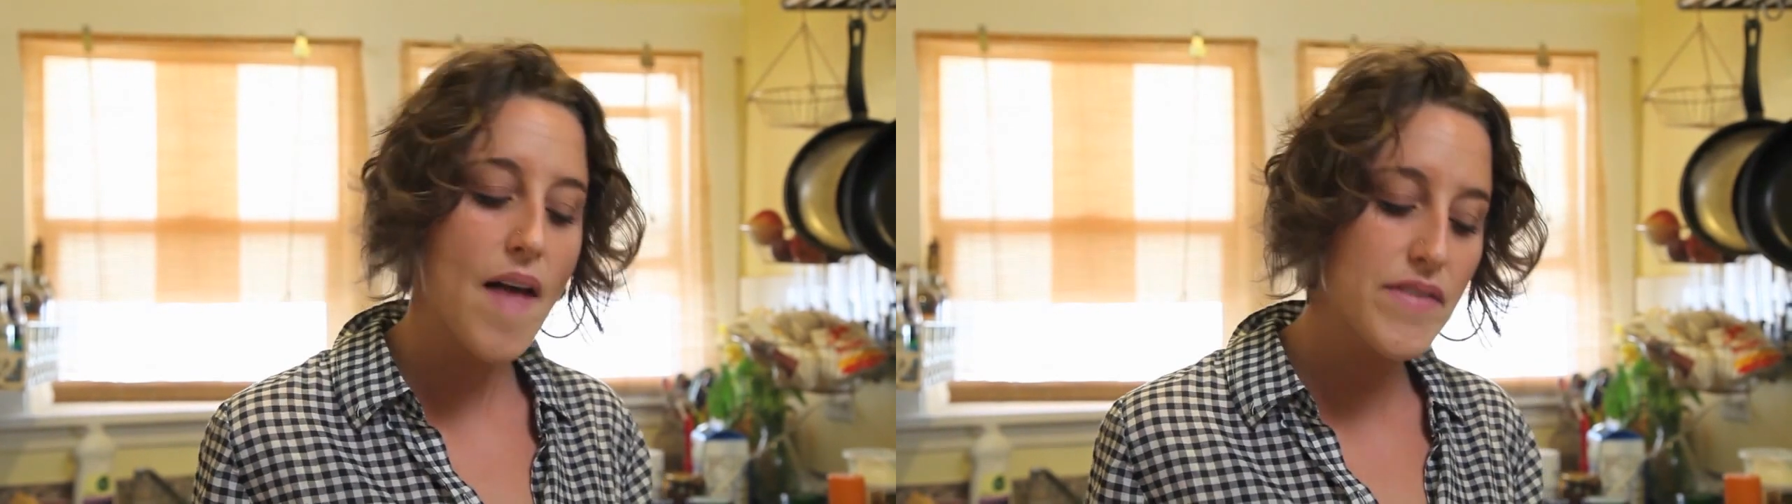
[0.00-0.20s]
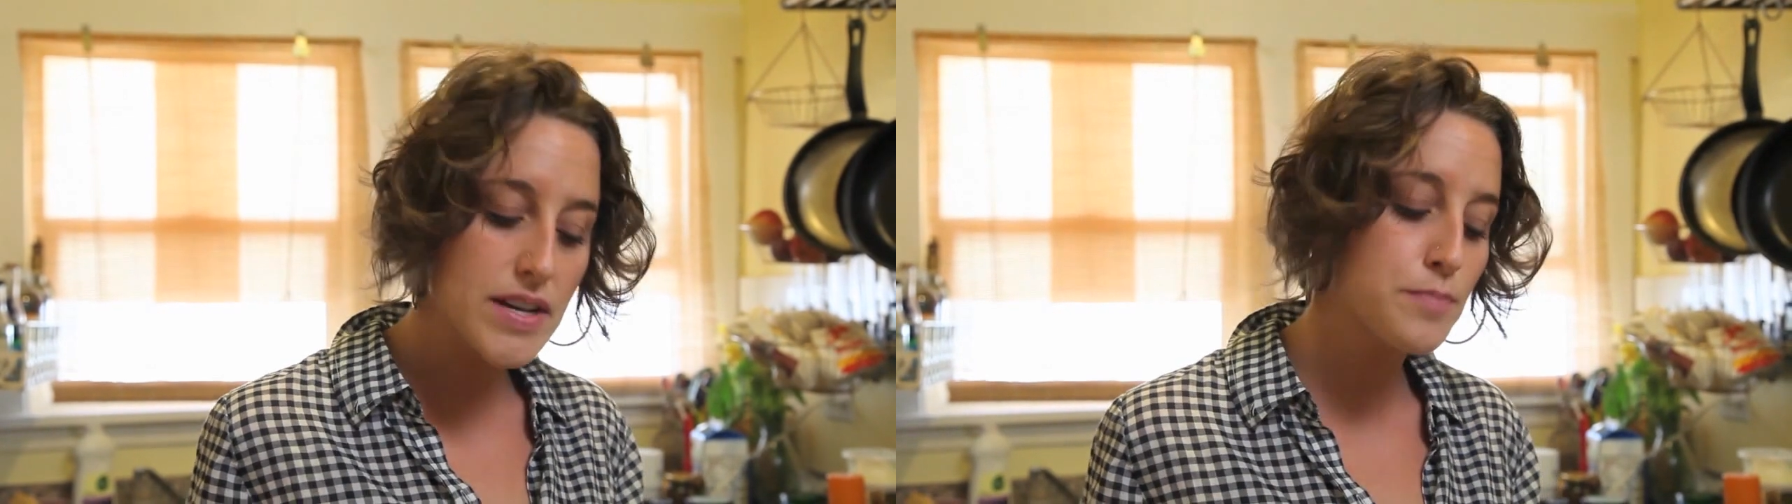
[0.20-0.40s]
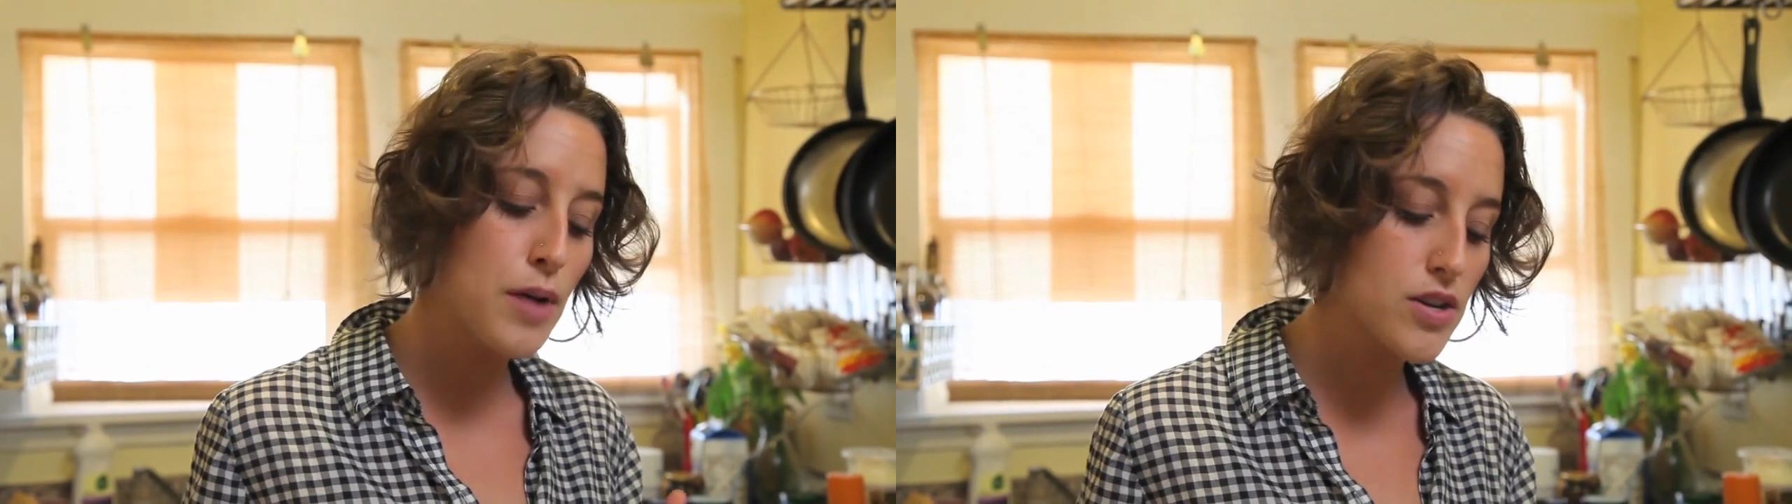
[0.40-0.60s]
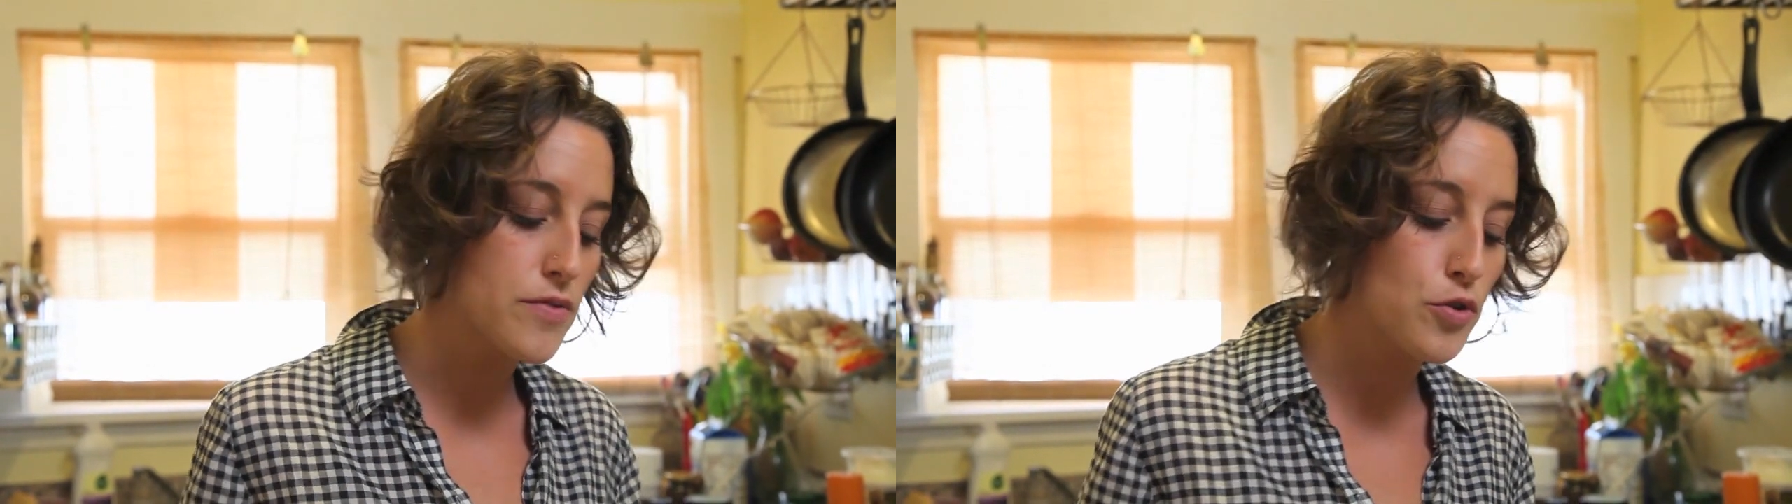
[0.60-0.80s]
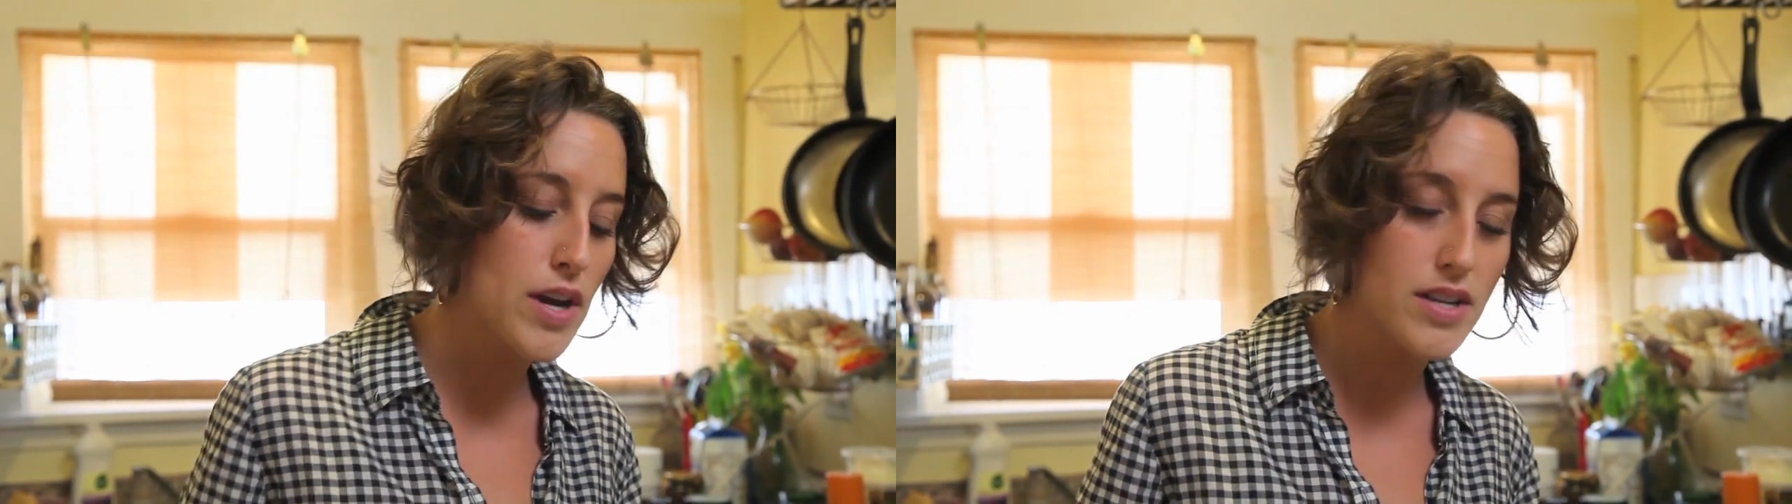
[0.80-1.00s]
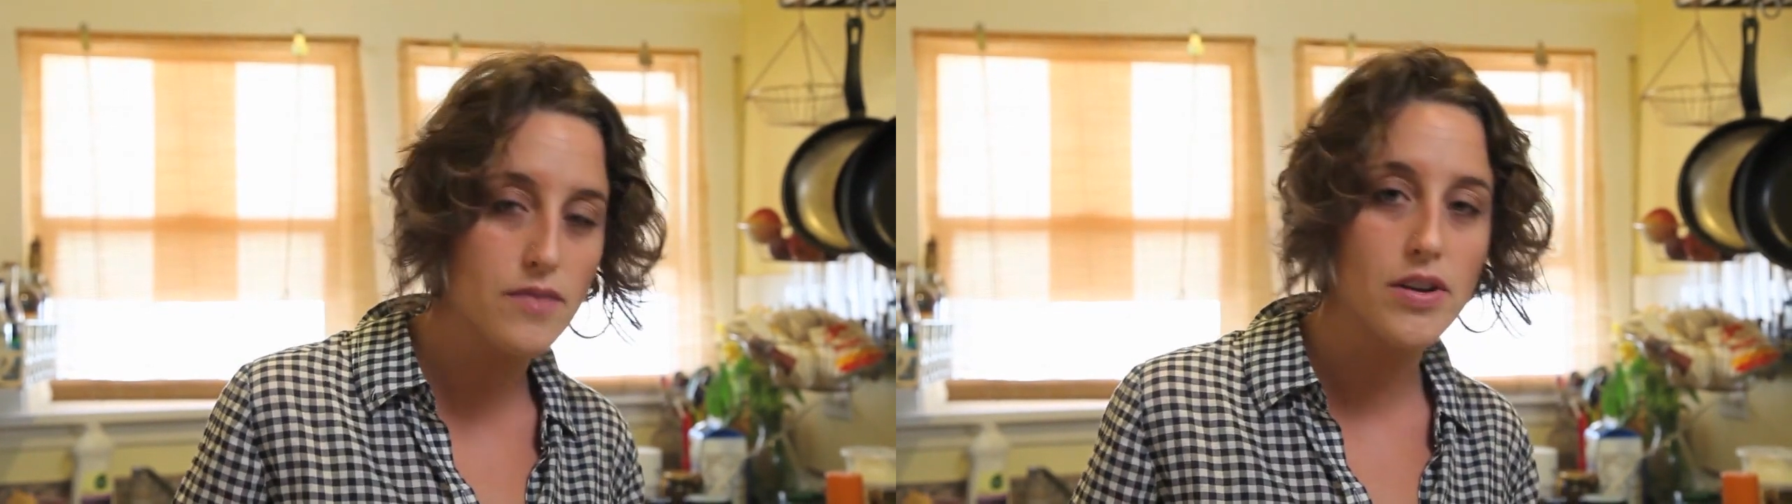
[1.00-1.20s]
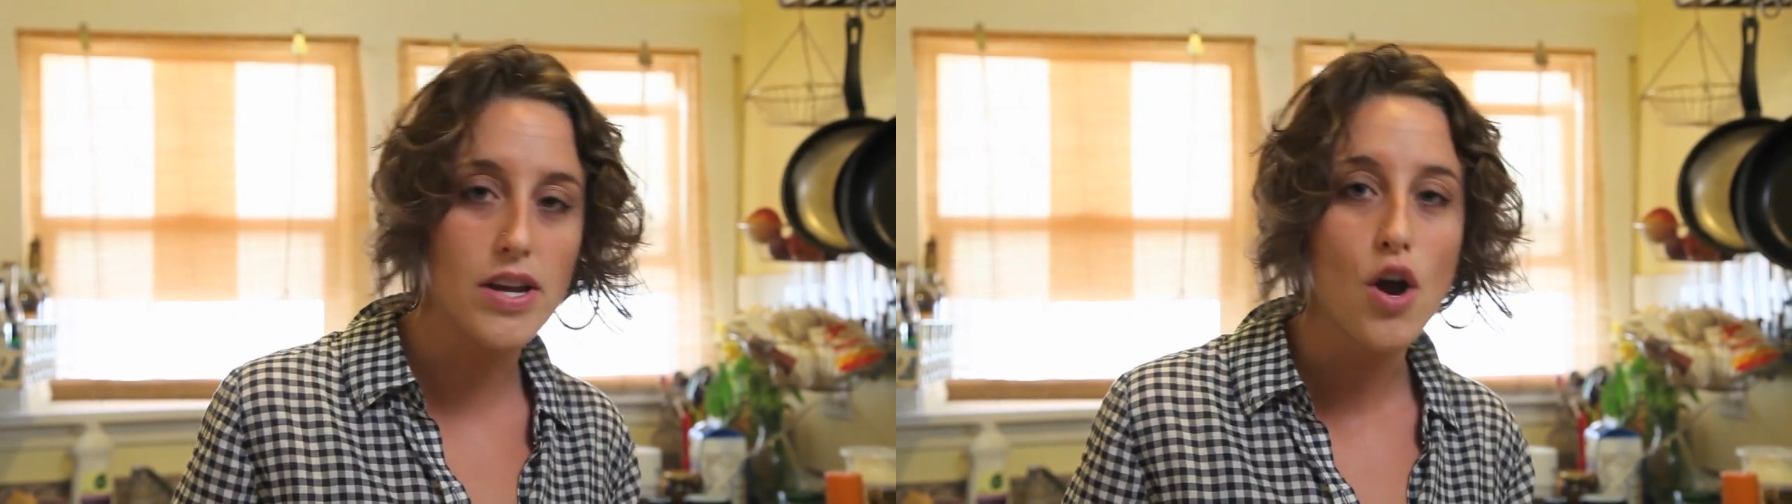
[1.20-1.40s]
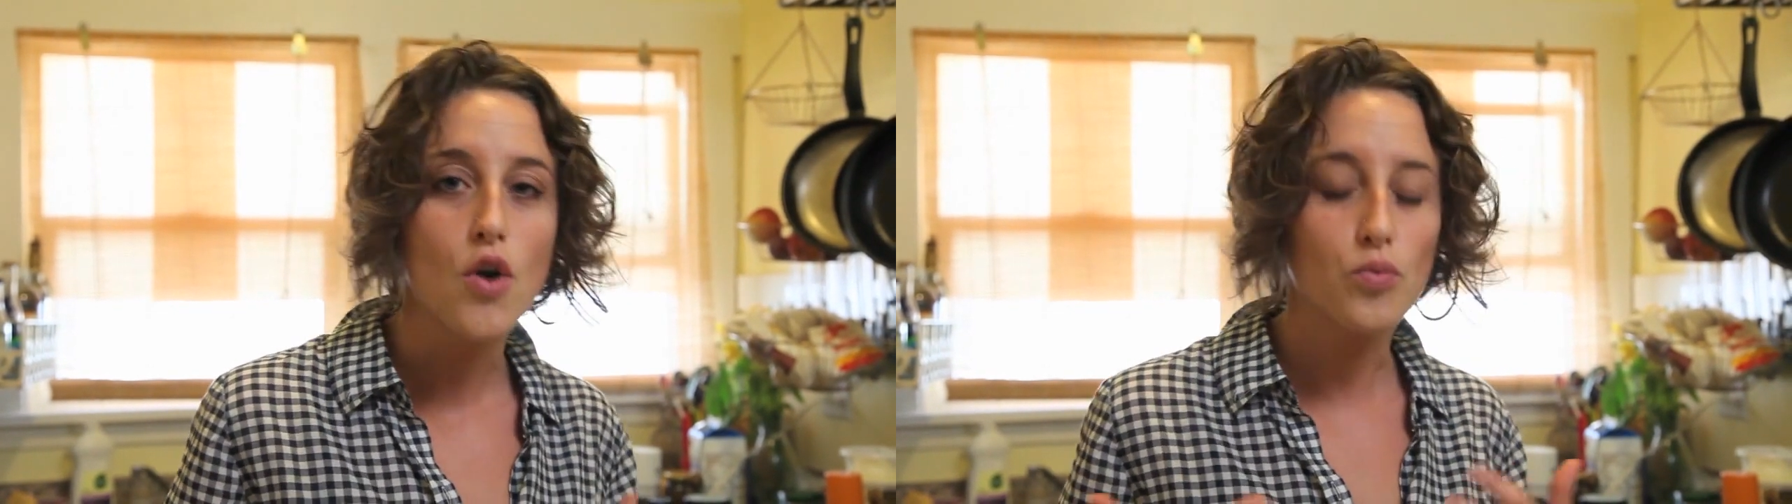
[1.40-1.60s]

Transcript: and this splash of creativity